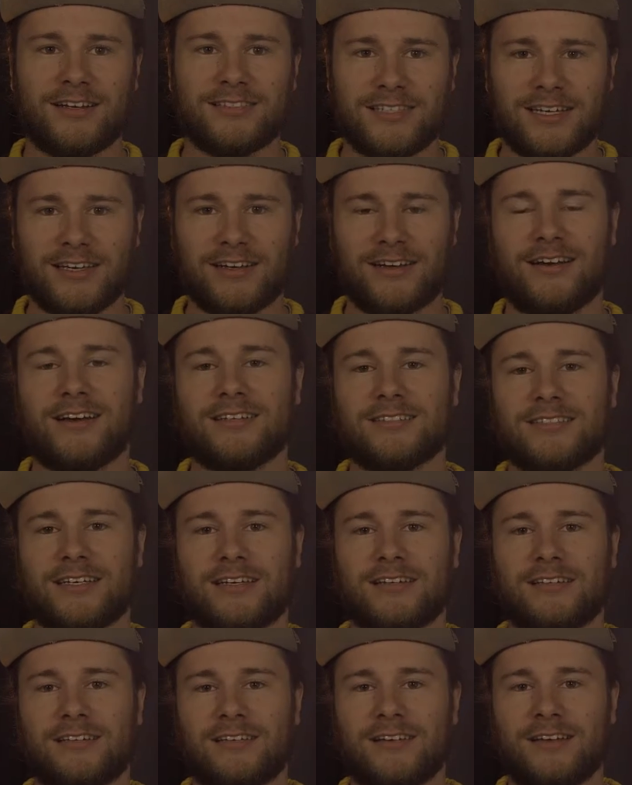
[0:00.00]

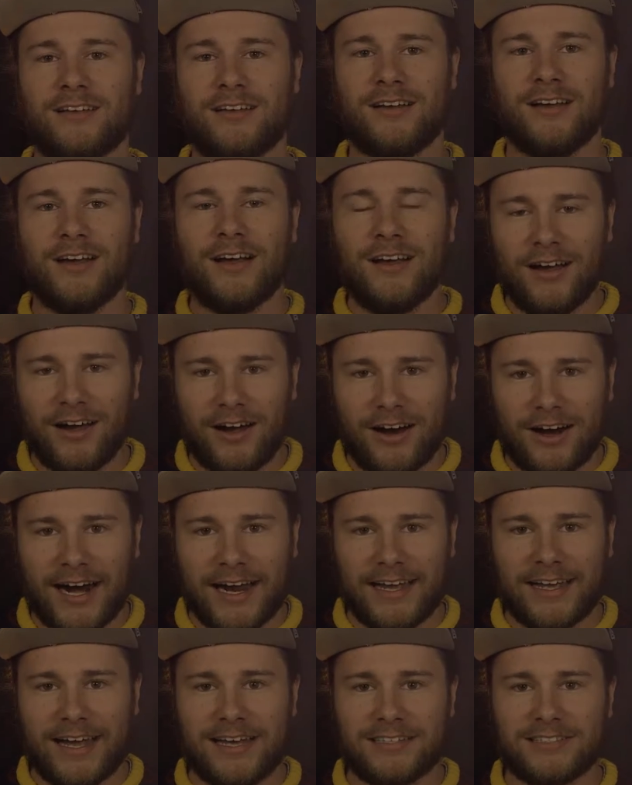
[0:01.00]
All
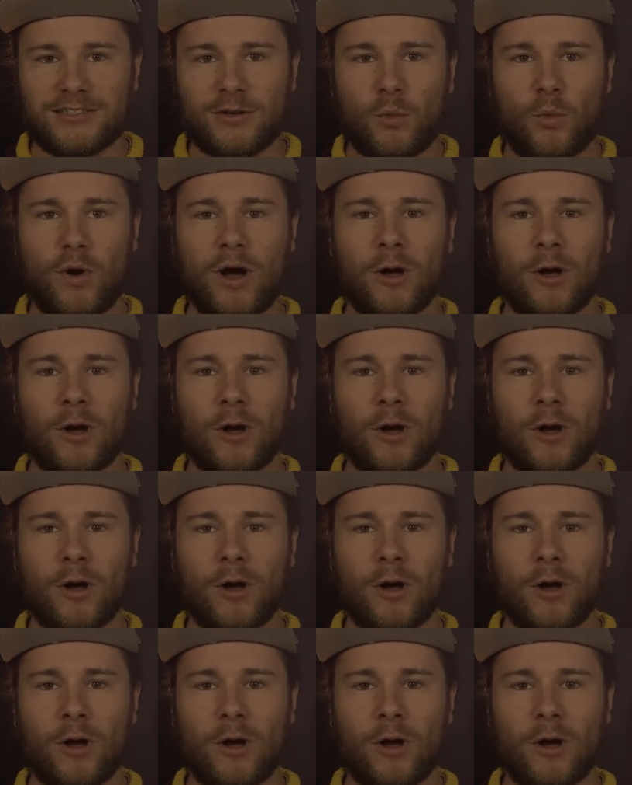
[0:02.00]
right, guys.